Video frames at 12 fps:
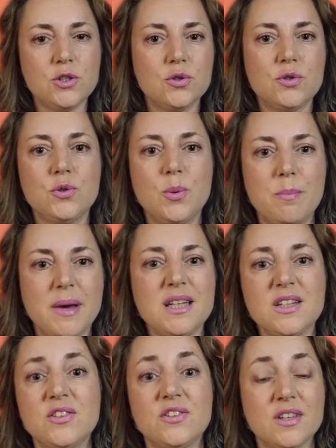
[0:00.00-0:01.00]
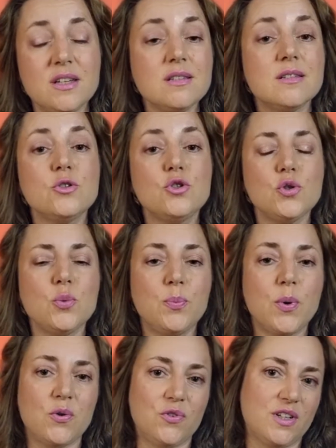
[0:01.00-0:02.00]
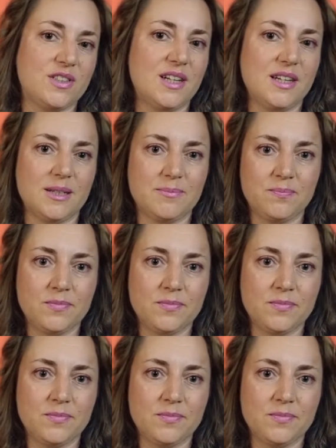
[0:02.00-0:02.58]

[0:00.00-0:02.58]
to do many things too perfectly.